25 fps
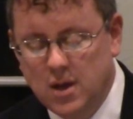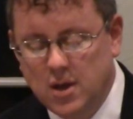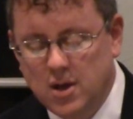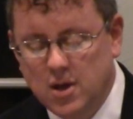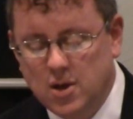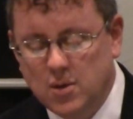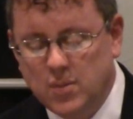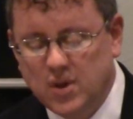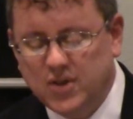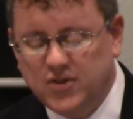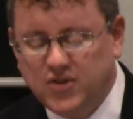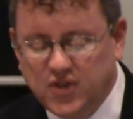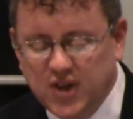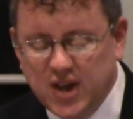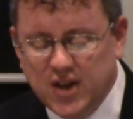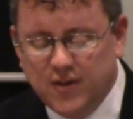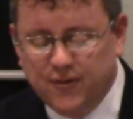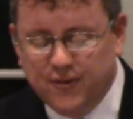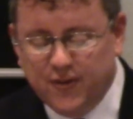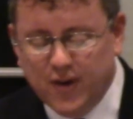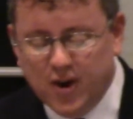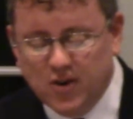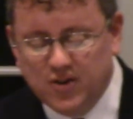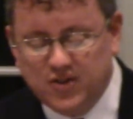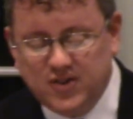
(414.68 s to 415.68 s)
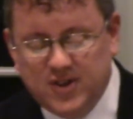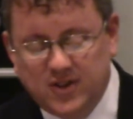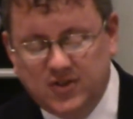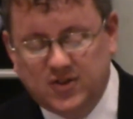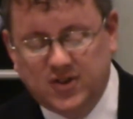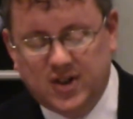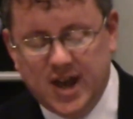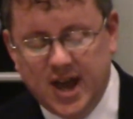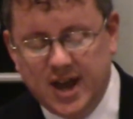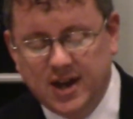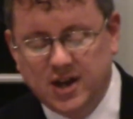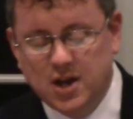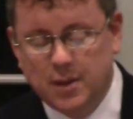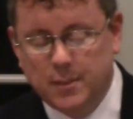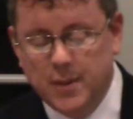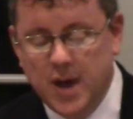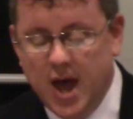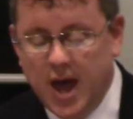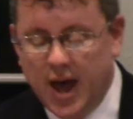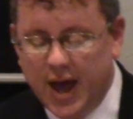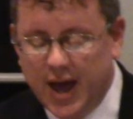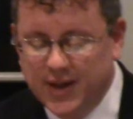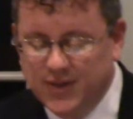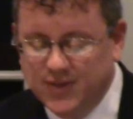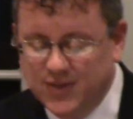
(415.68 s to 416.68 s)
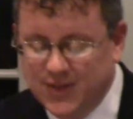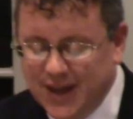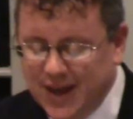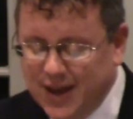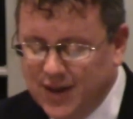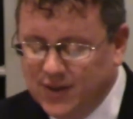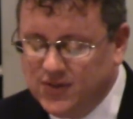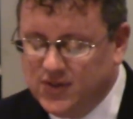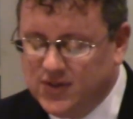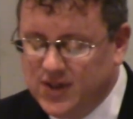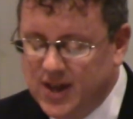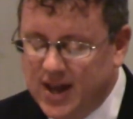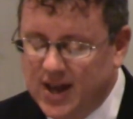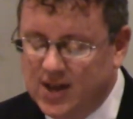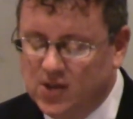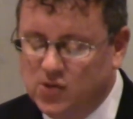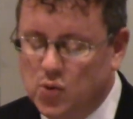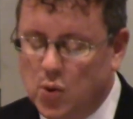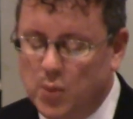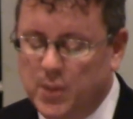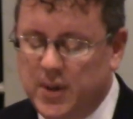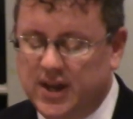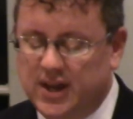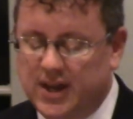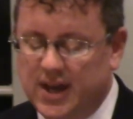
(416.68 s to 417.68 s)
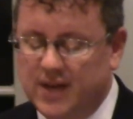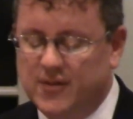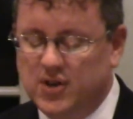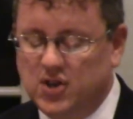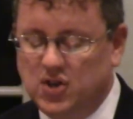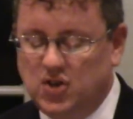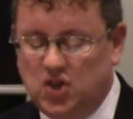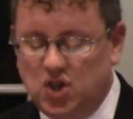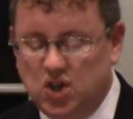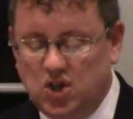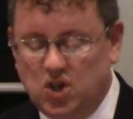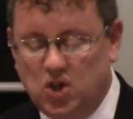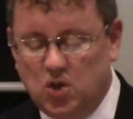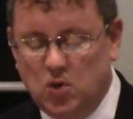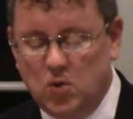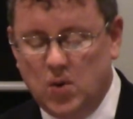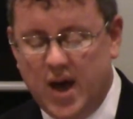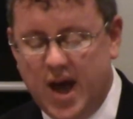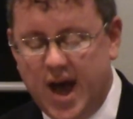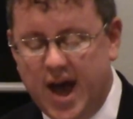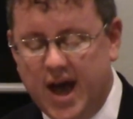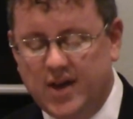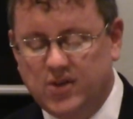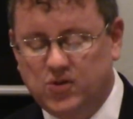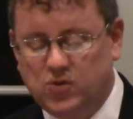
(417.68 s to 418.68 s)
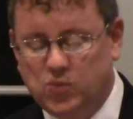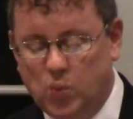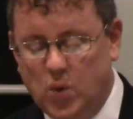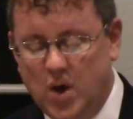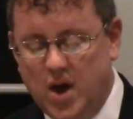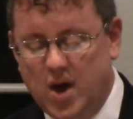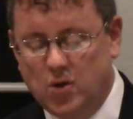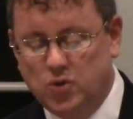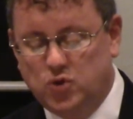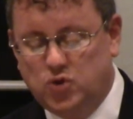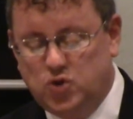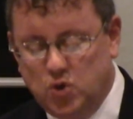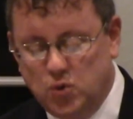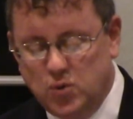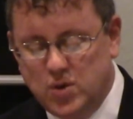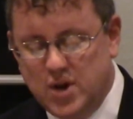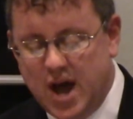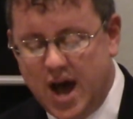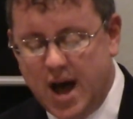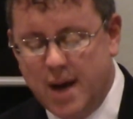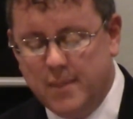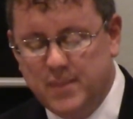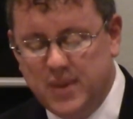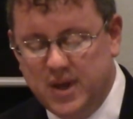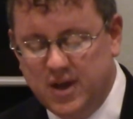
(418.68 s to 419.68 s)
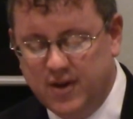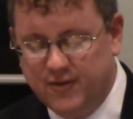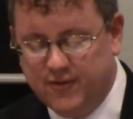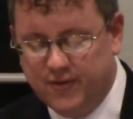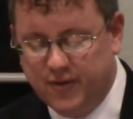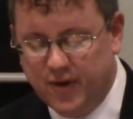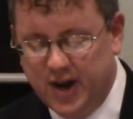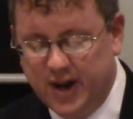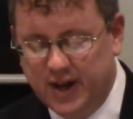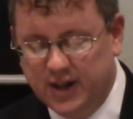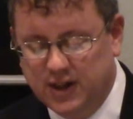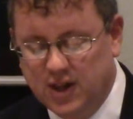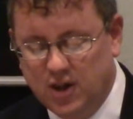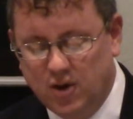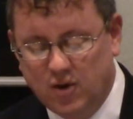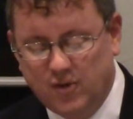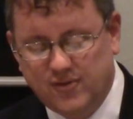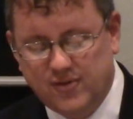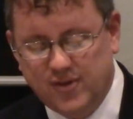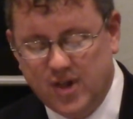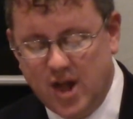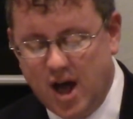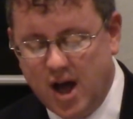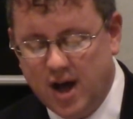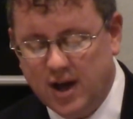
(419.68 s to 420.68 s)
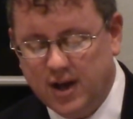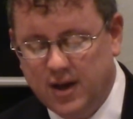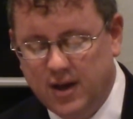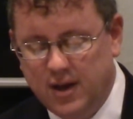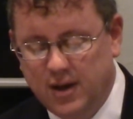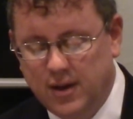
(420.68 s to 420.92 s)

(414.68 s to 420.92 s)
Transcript: But seek first his kingdom, and these things will be given to you as well. Do not be afraid, little flock,